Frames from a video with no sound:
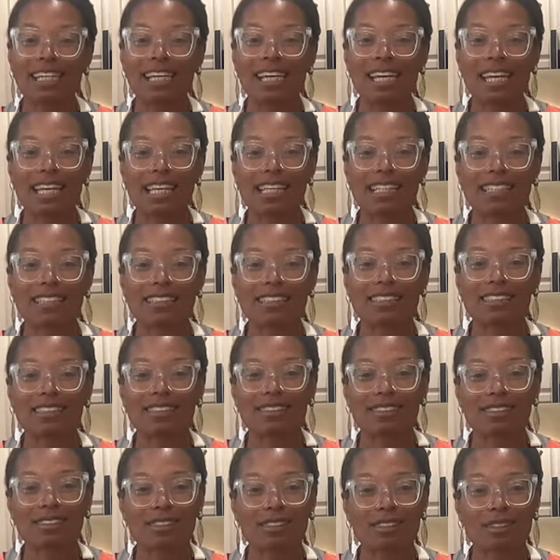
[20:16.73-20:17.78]

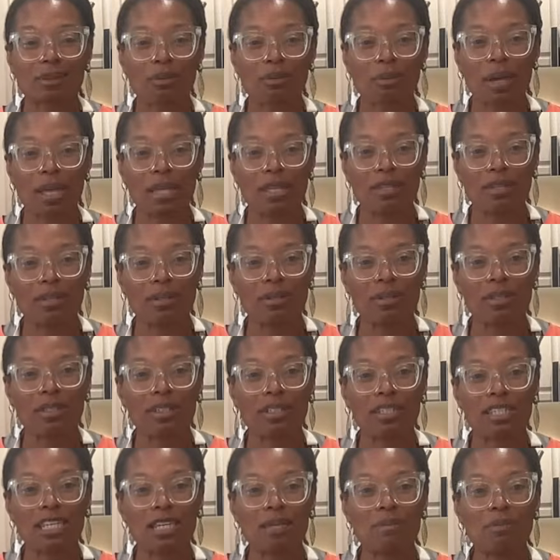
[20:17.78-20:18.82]
is the way you can
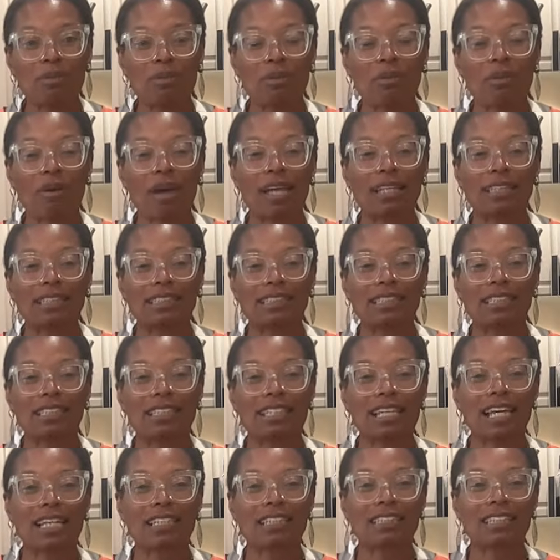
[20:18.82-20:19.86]
keep your rice in
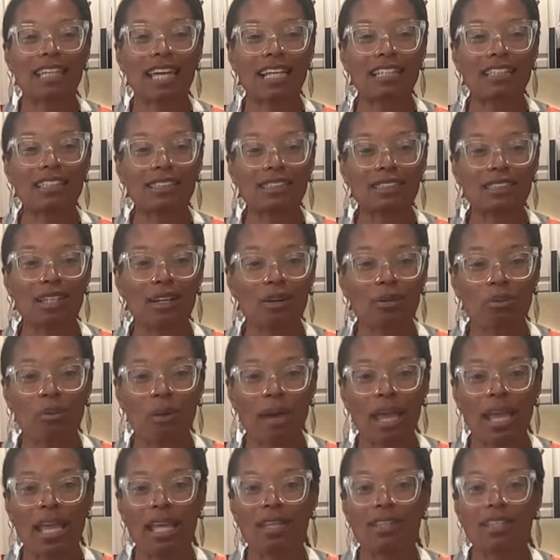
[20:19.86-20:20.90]
that nice
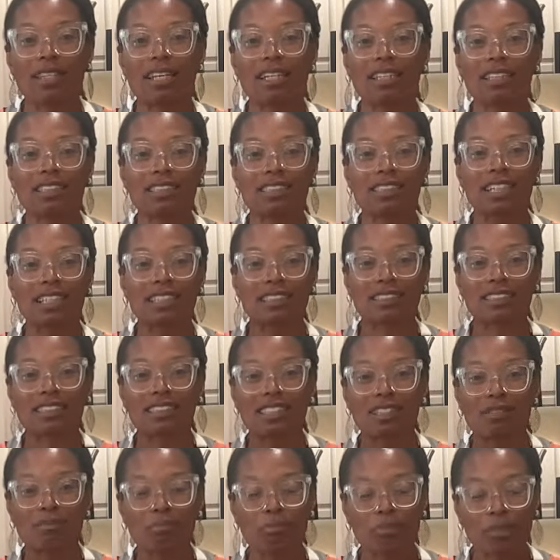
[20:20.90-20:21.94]
way that it doesn't
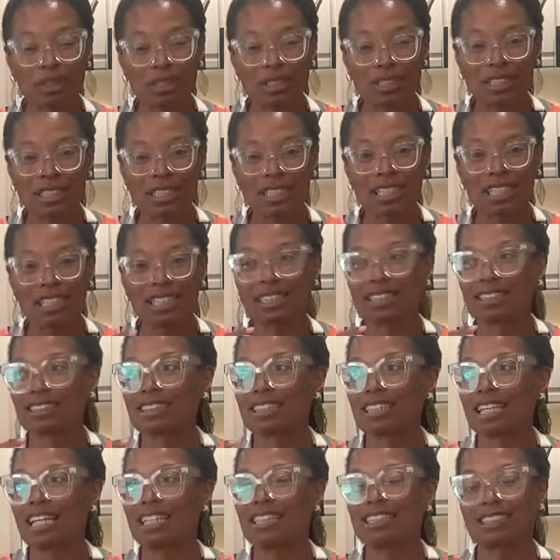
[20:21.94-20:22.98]
get mushy. It
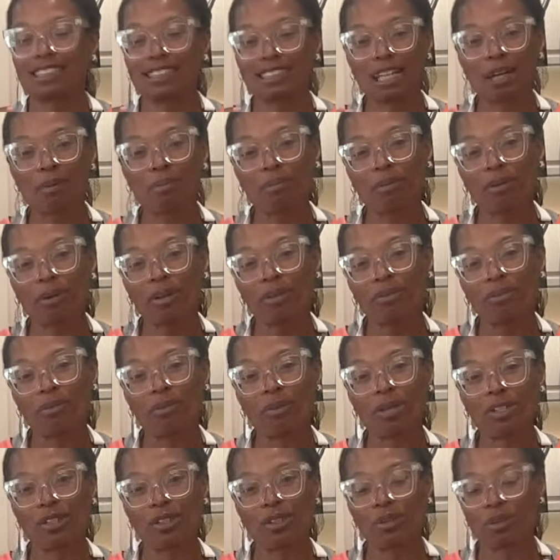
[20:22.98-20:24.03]
stays separate
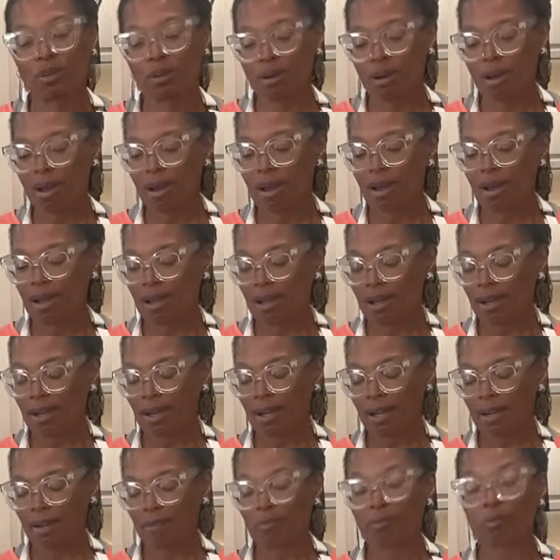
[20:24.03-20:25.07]
when you're
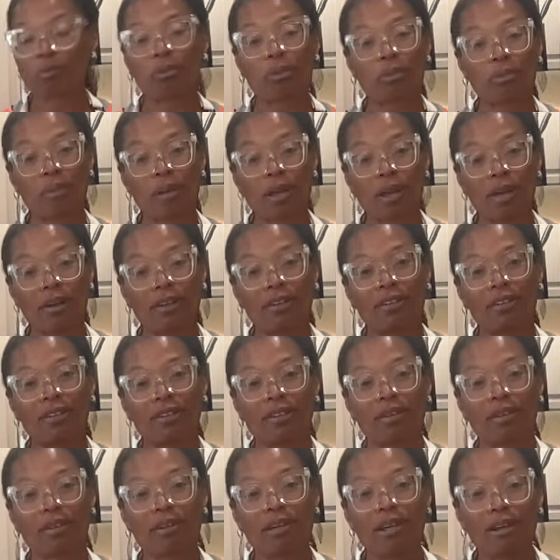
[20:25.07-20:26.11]
preparing
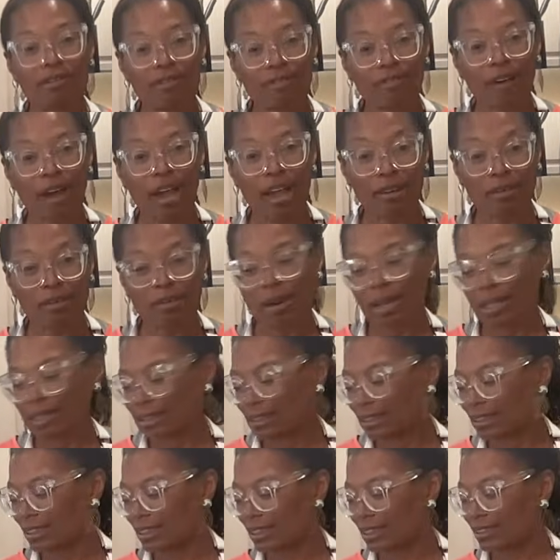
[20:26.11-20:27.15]
your fried
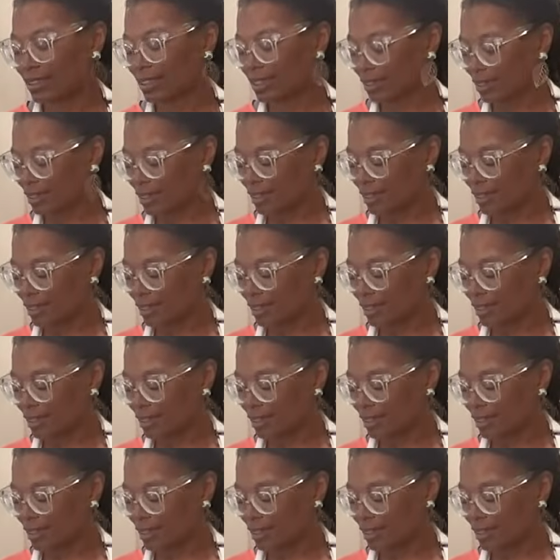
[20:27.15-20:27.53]
rice dish.